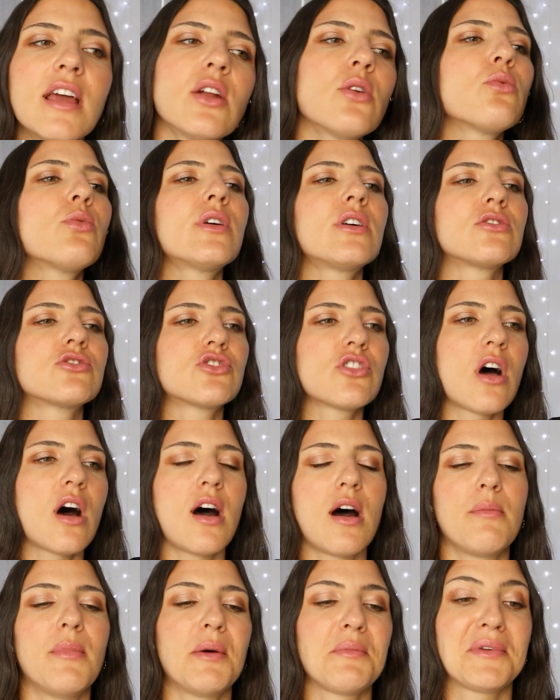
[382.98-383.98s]
get a real
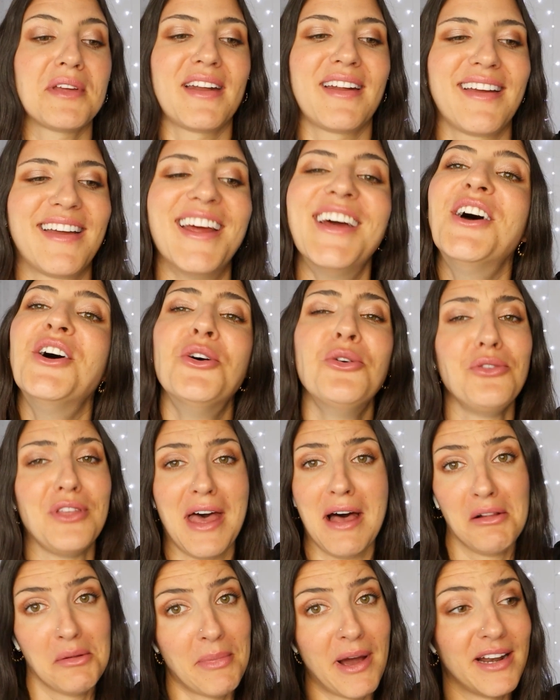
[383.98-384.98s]
job. I'm kidding. Who the
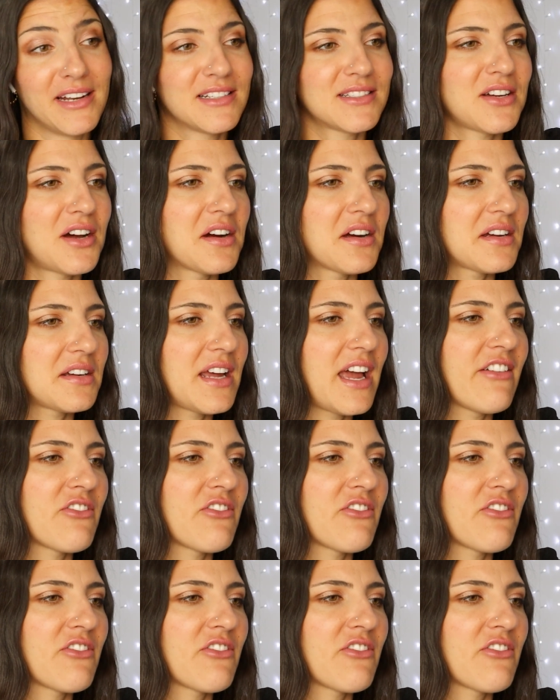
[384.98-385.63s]
hell am I to talk?